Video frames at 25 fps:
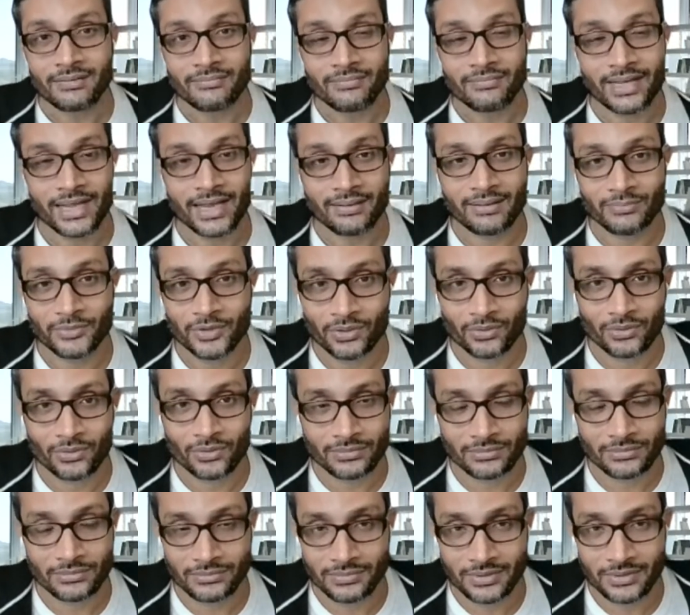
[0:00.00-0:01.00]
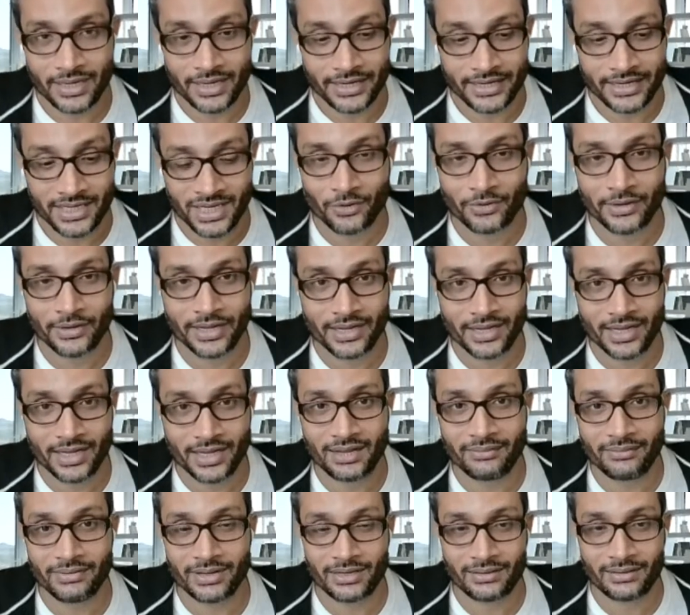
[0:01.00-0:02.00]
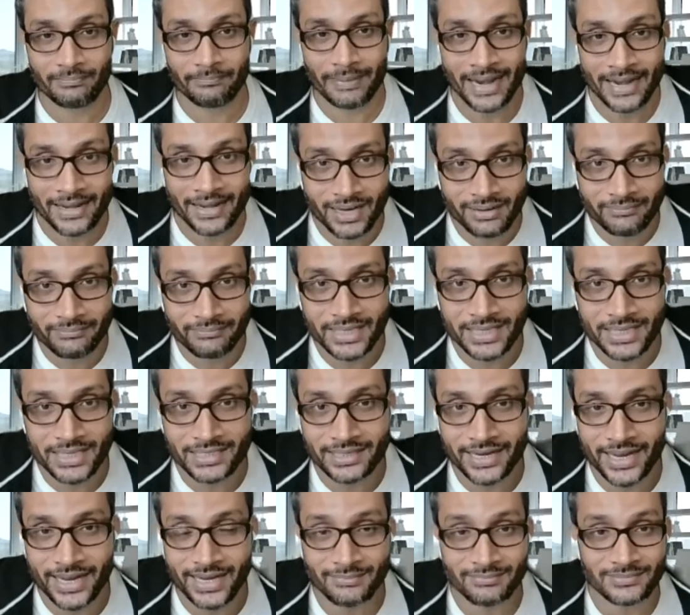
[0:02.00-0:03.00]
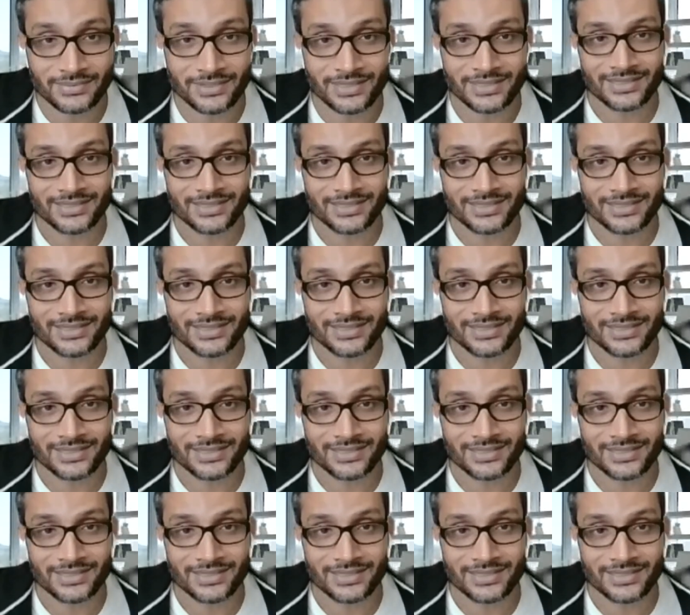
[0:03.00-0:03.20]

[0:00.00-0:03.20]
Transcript: We have grown during even pandemic time.